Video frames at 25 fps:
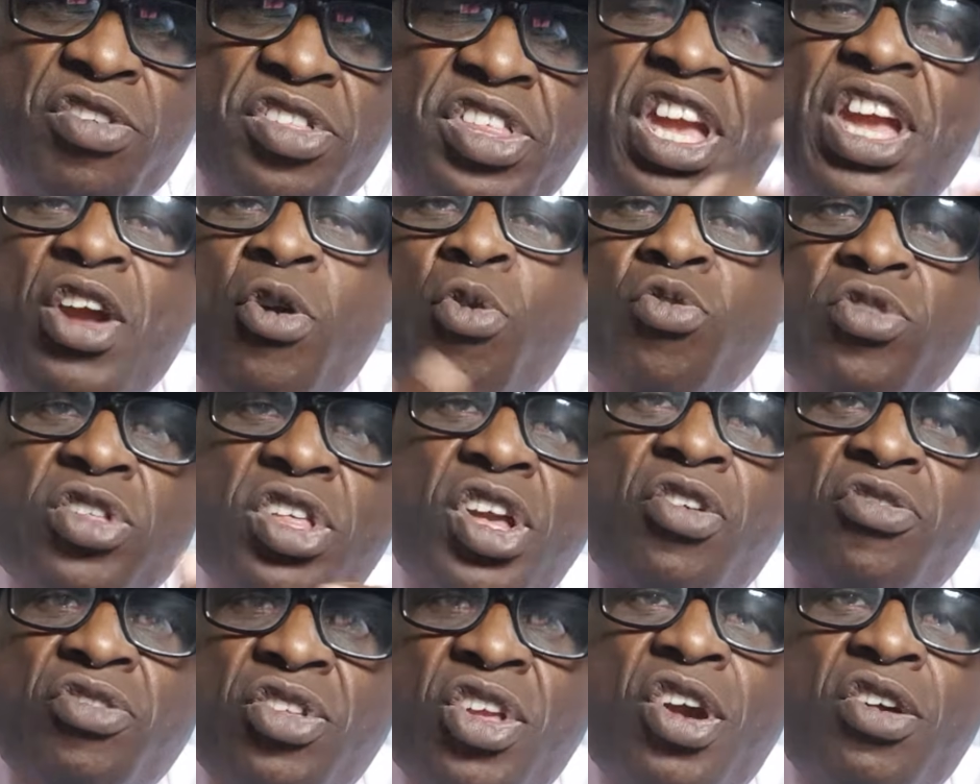They
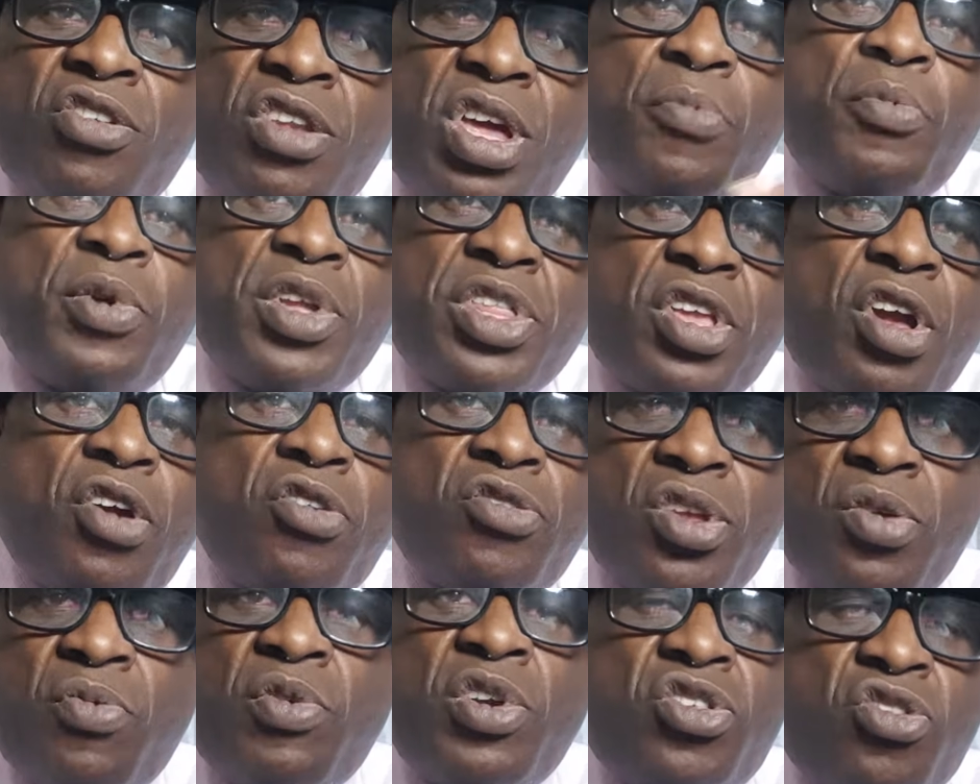also know that we don't
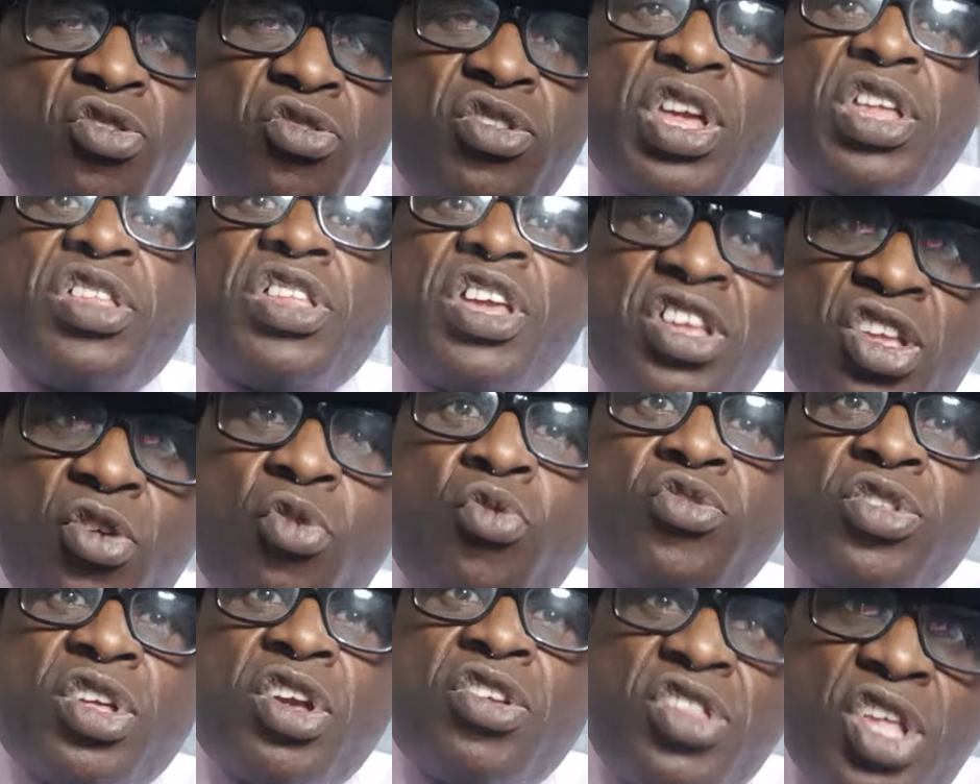do issues, and they
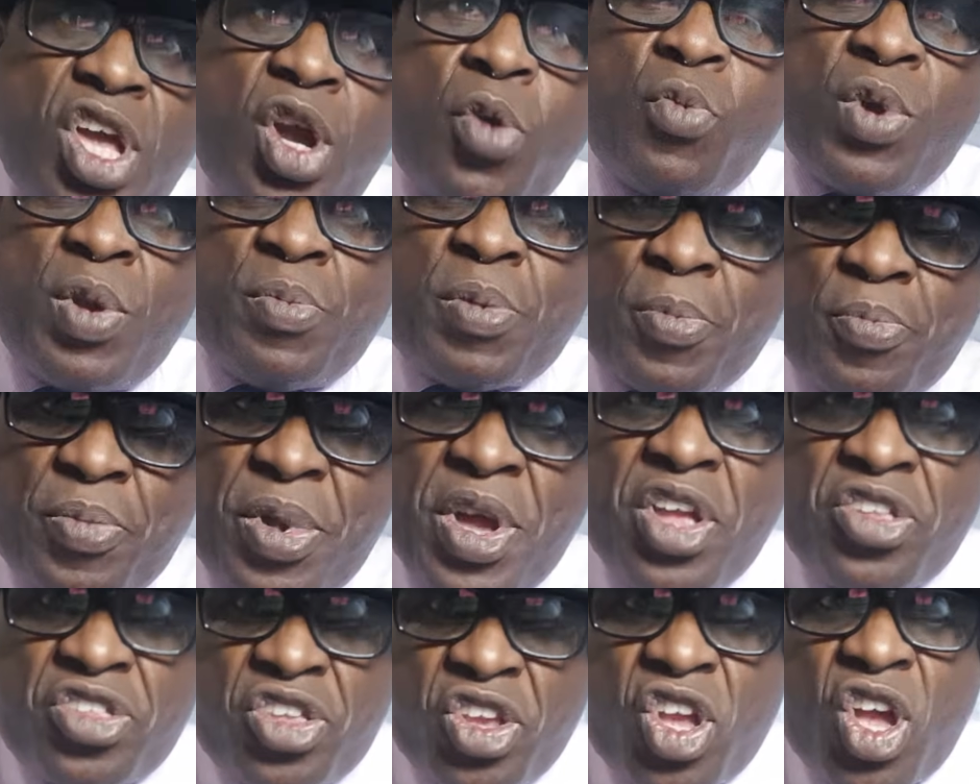also know we're
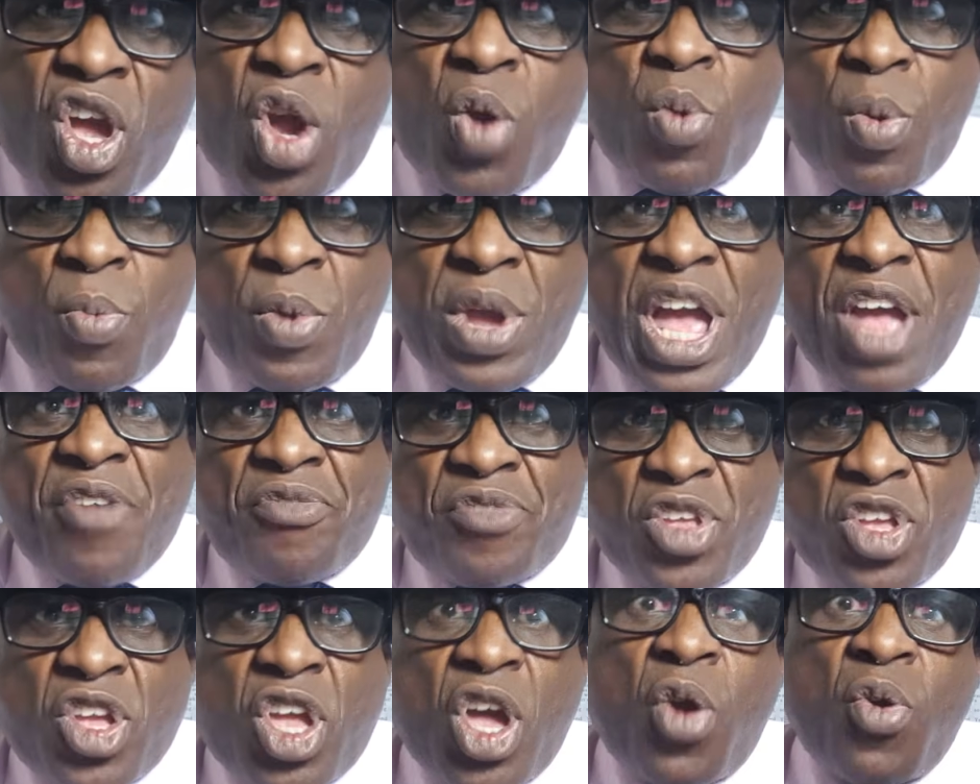prepared to go when we have
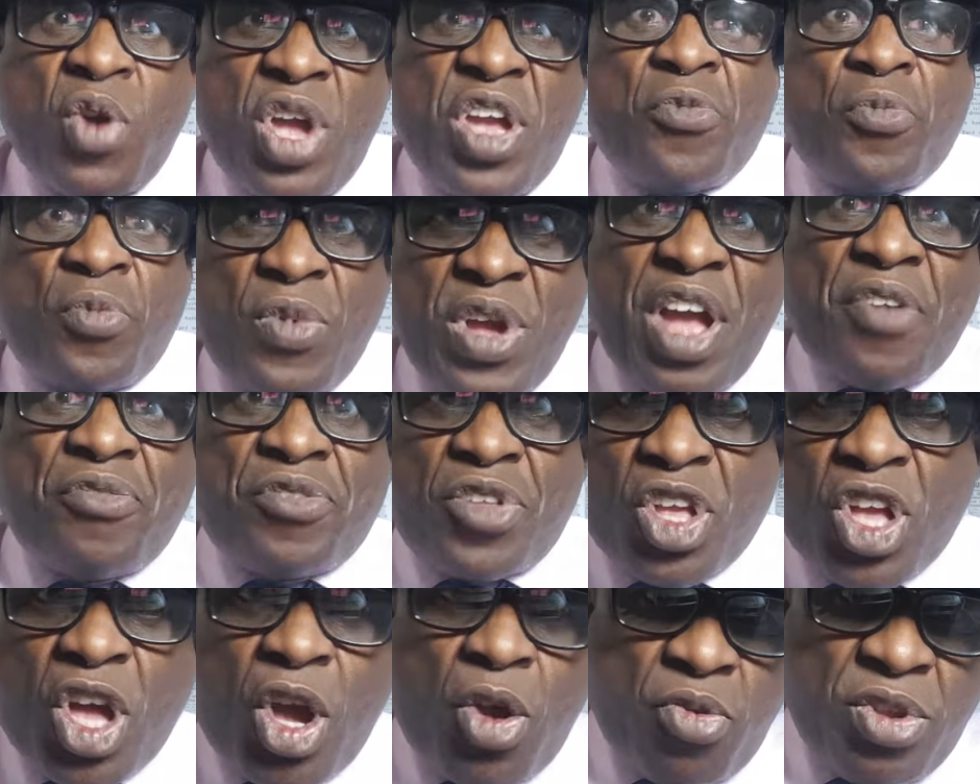to go, if we have to
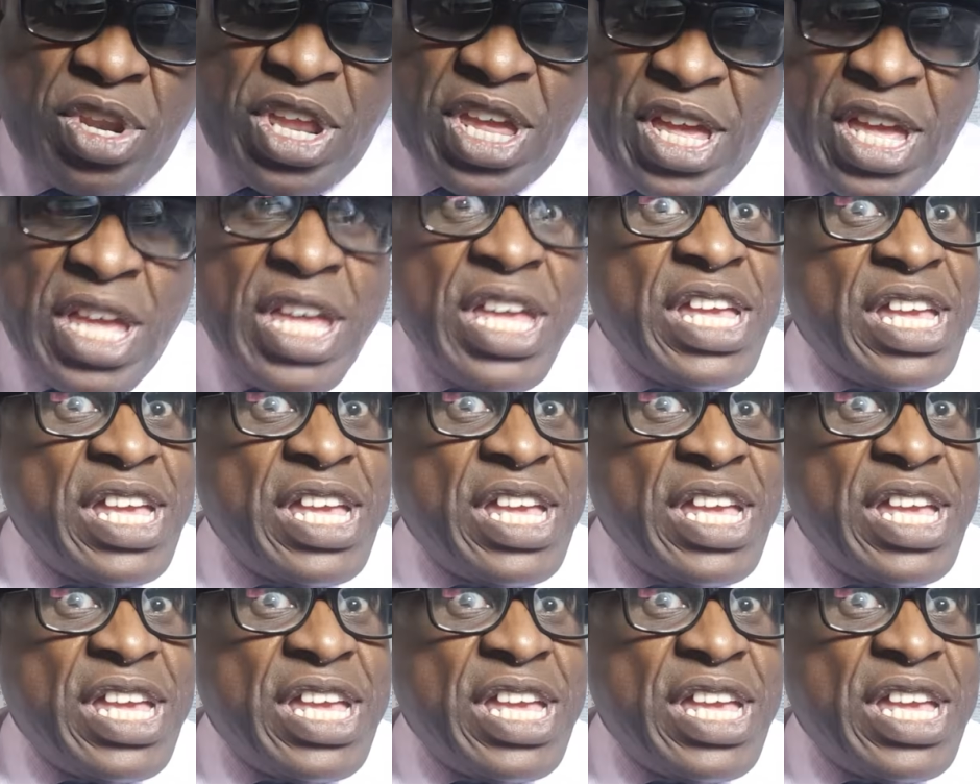go there.